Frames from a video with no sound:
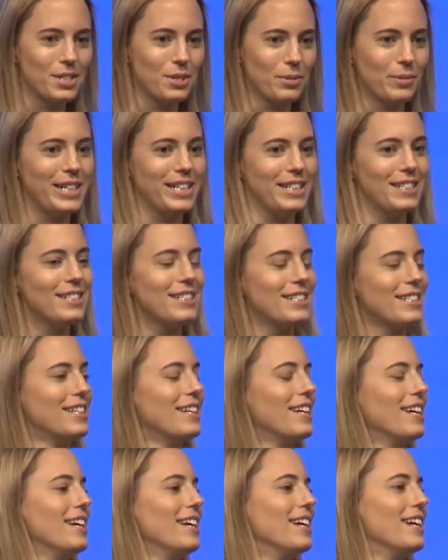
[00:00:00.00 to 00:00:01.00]
Swiss,
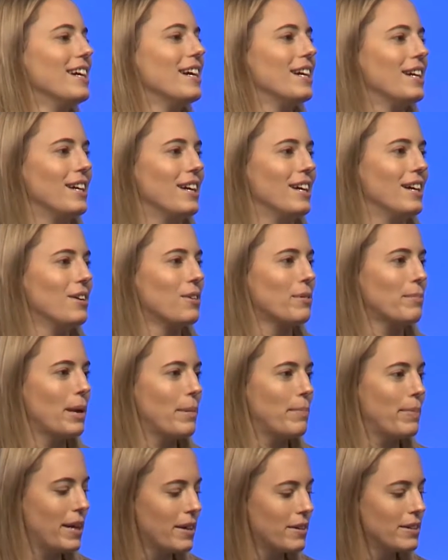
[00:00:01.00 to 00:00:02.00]
or my
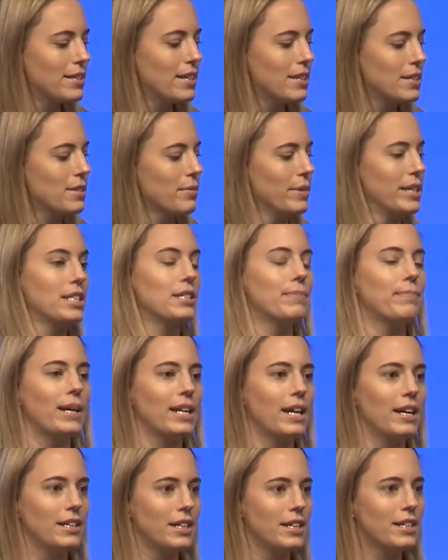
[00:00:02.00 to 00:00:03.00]
parents are Swiss, but
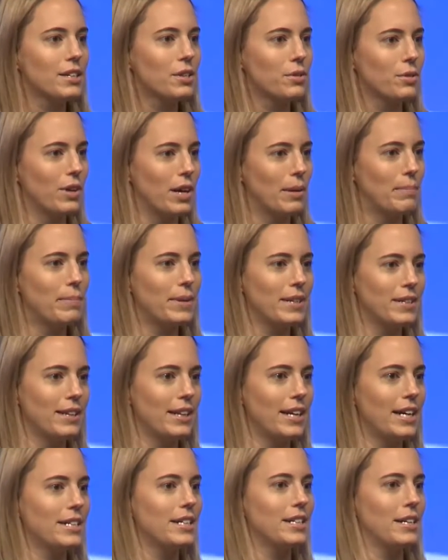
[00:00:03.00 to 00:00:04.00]
I did grow up in
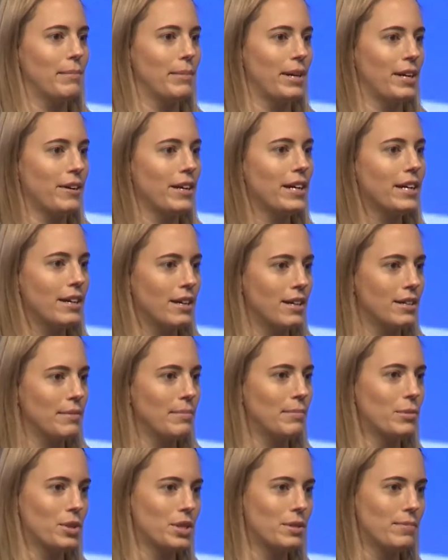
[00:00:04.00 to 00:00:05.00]
Latin America,
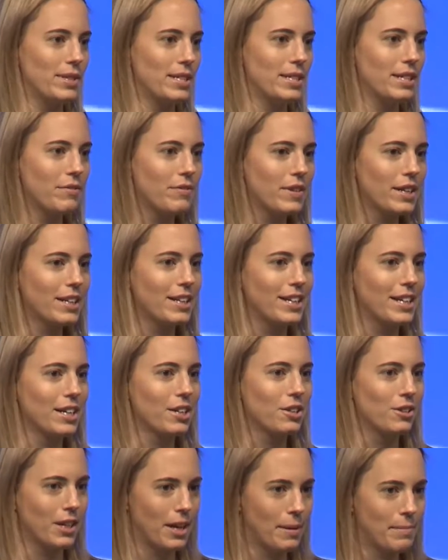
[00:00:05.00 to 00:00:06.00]
more specifically in
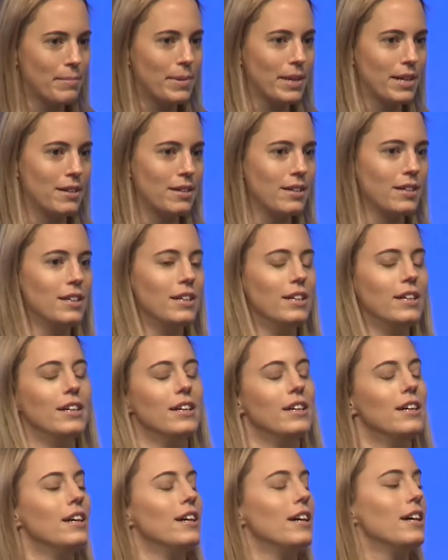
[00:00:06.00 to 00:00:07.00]
Colombia.
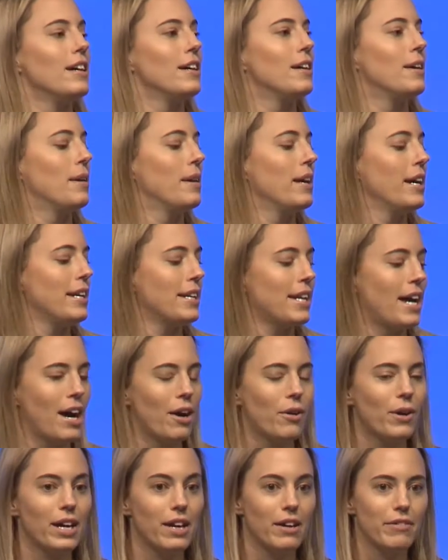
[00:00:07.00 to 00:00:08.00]
And
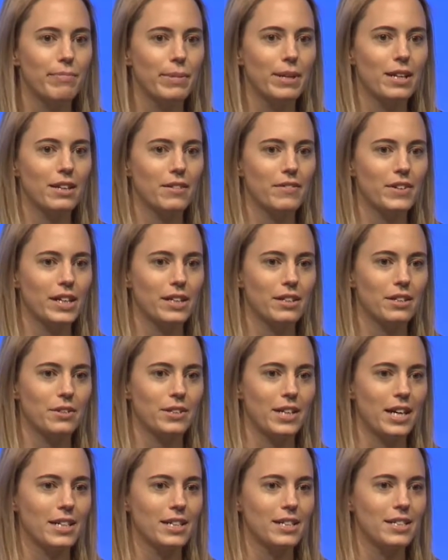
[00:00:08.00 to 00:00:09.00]
now I have been living in the
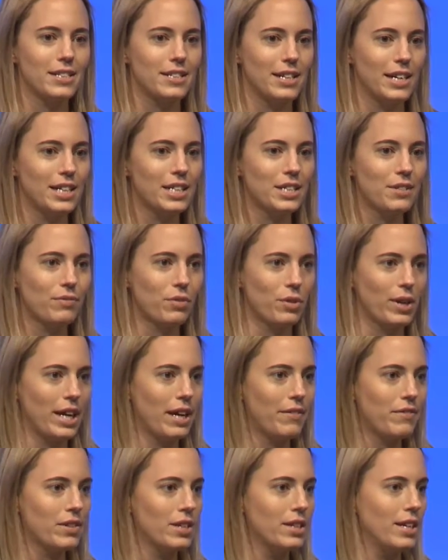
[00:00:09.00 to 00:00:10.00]
United States for
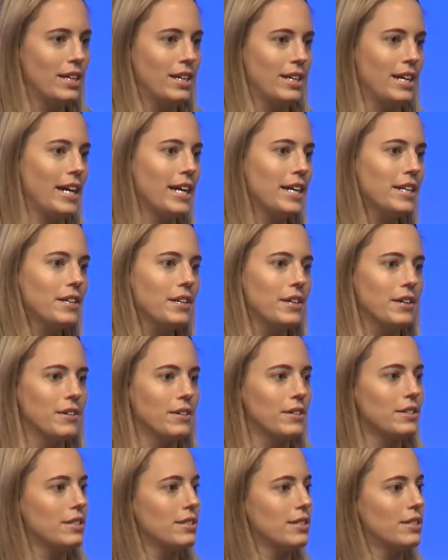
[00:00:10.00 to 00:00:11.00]
8
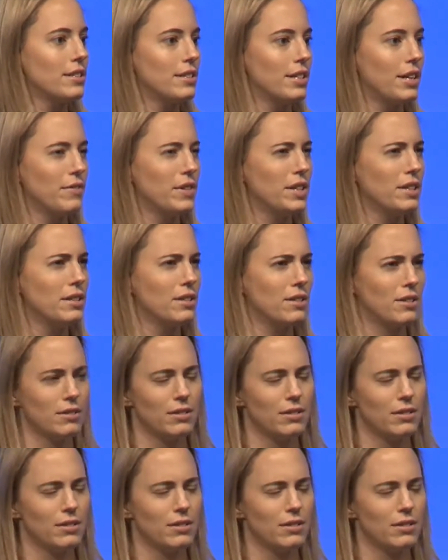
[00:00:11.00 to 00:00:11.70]
years, 7.